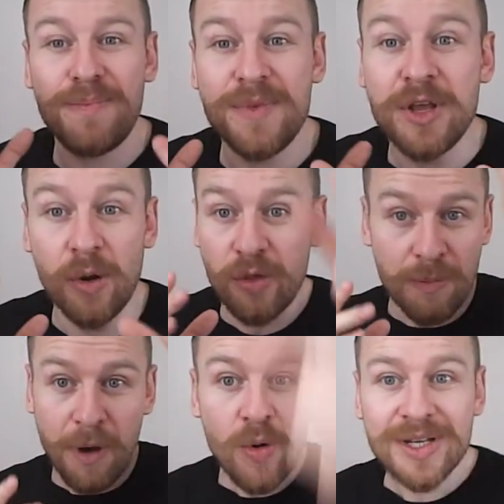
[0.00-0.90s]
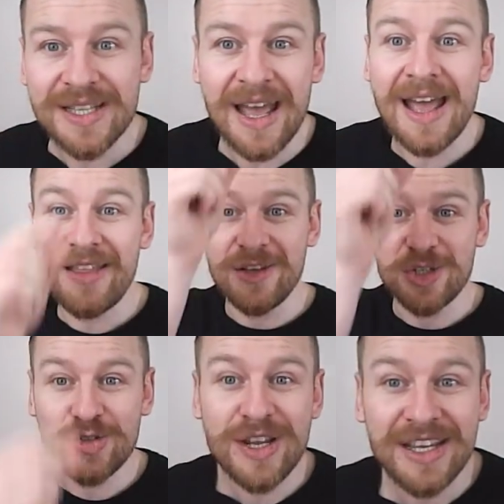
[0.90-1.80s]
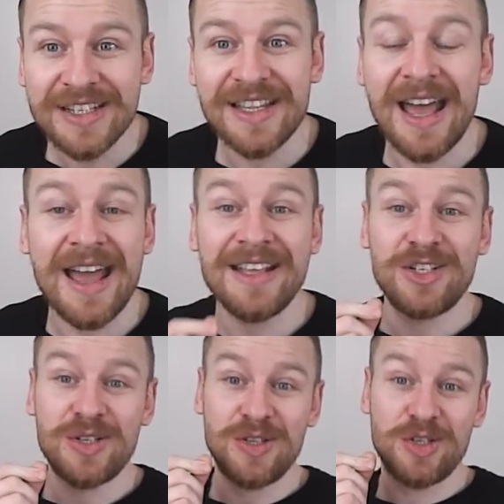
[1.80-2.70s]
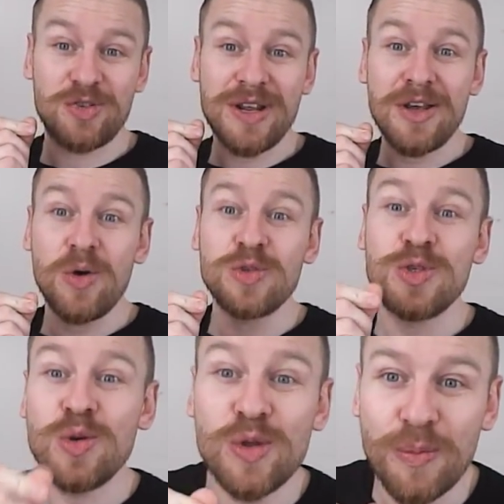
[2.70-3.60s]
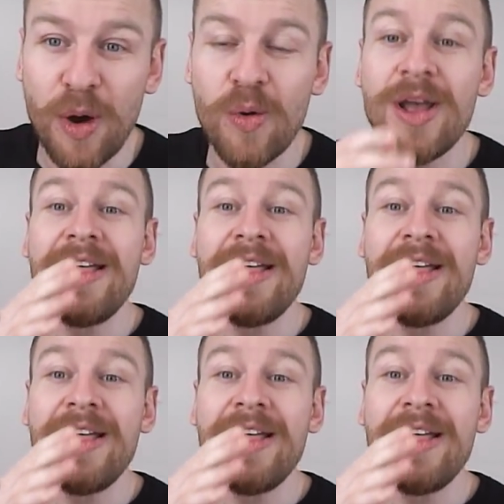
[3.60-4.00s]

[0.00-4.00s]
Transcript: you know, the bow is there, the string is there, the string goes to the bow,